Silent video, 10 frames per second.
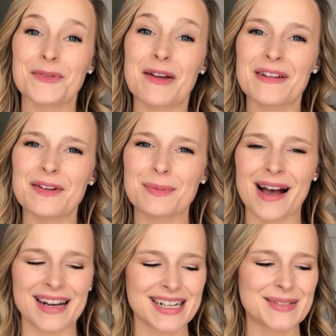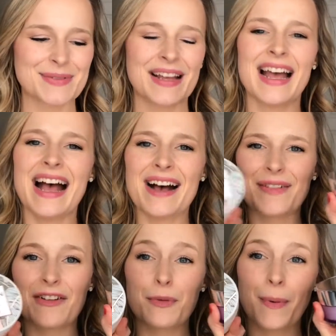for my favorite products,
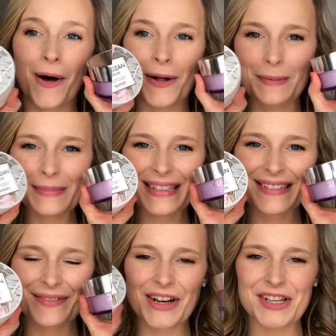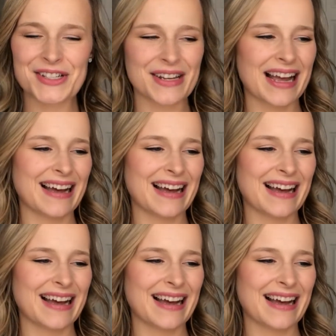we have the BALMS, which